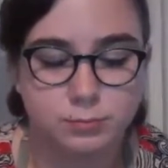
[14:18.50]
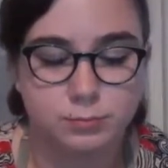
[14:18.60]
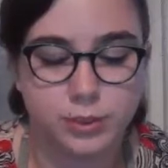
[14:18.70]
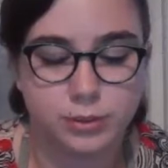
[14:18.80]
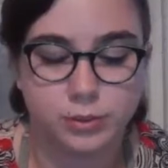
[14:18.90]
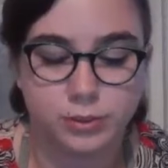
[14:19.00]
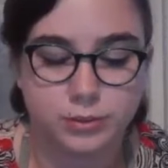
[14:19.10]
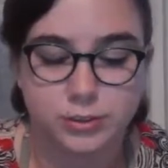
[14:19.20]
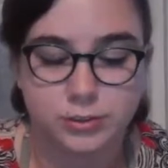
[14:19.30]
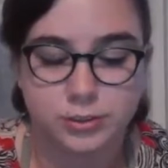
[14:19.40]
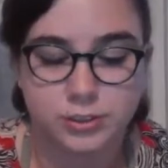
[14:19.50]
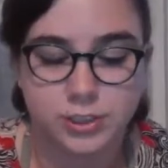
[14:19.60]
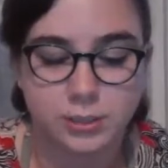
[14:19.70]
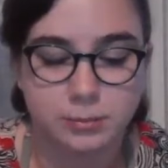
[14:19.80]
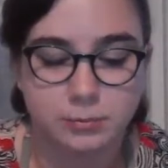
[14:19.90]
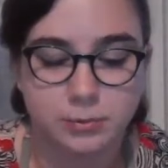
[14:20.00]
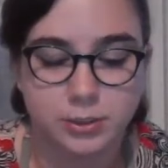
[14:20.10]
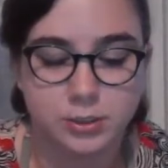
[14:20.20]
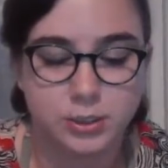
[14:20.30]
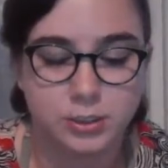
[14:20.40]
But you can also just keep
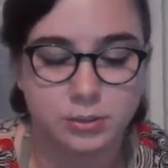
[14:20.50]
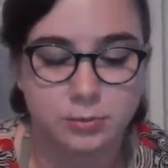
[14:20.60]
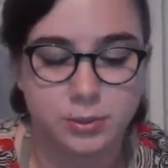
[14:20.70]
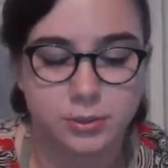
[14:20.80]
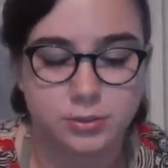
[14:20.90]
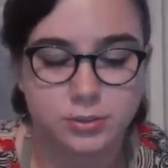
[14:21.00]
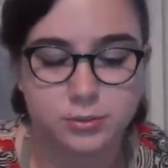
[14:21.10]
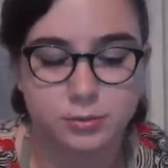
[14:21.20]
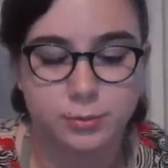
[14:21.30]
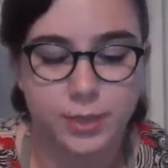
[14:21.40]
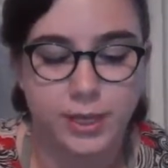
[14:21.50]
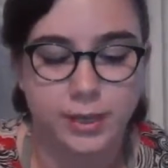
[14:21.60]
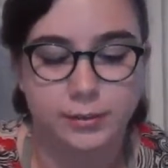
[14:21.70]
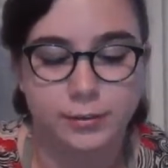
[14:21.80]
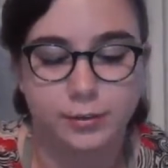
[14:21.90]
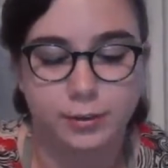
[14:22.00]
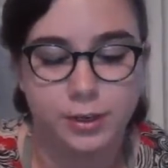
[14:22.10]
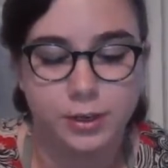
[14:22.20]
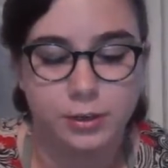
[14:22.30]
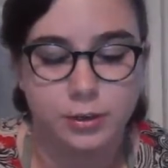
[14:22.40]
one in your purse or bag or
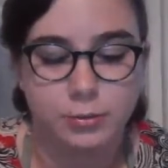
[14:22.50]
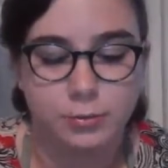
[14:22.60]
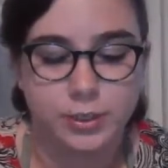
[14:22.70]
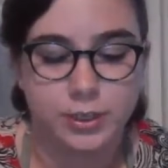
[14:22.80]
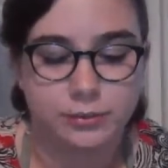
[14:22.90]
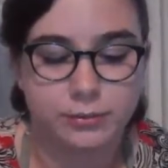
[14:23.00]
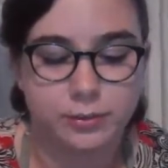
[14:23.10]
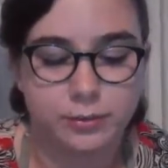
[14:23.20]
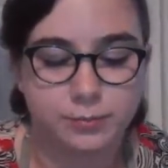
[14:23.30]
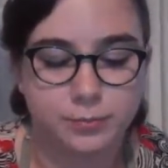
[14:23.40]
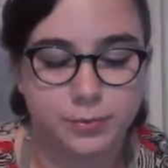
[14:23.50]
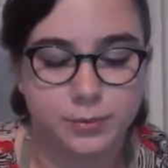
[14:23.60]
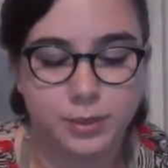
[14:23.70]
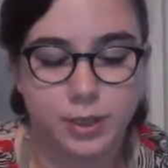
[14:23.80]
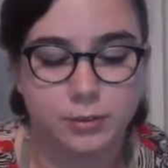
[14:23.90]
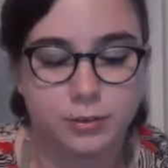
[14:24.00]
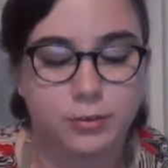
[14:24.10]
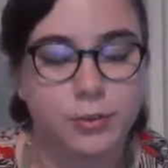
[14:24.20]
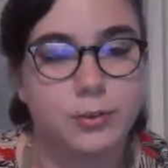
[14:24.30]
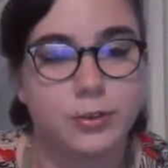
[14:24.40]
whatever to
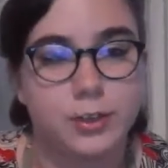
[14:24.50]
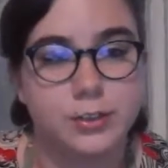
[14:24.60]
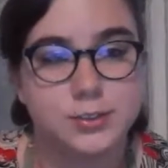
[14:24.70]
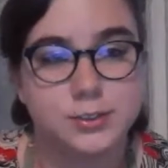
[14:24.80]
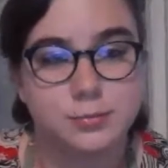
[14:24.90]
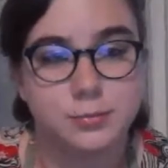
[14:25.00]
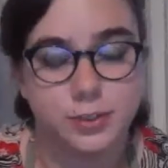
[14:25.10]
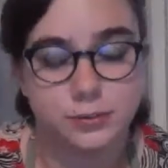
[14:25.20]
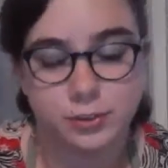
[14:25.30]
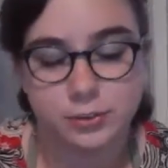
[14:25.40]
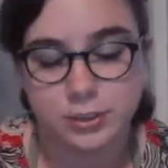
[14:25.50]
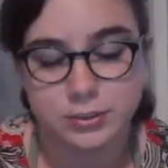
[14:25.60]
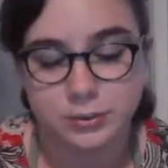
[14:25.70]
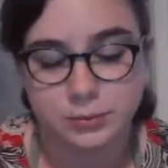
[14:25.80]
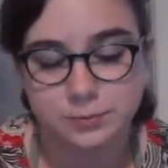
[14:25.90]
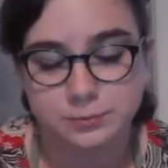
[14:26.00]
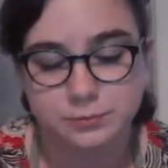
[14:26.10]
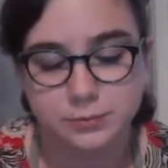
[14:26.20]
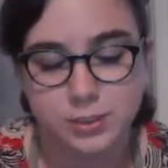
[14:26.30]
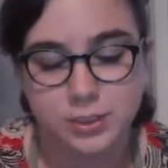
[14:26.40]
throw at things whenever you need to.
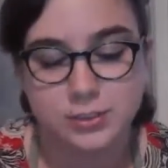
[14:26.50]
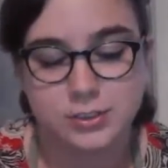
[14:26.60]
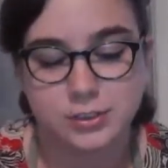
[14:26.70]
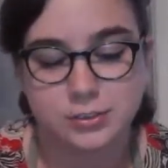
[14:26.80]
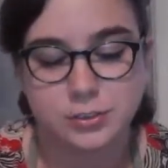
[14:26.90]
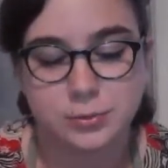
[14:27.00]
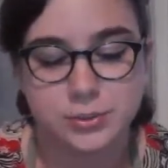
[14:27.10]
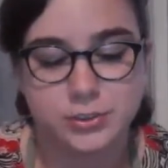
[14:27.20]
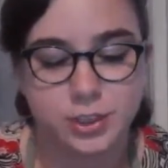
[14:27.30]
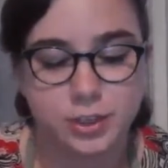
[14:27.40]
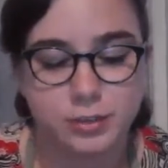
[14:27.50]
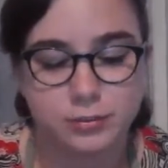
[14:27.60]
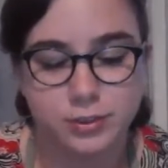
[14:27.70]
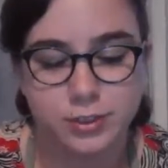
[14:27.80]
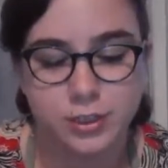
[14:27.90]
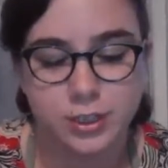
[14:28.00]
Because they're super soft.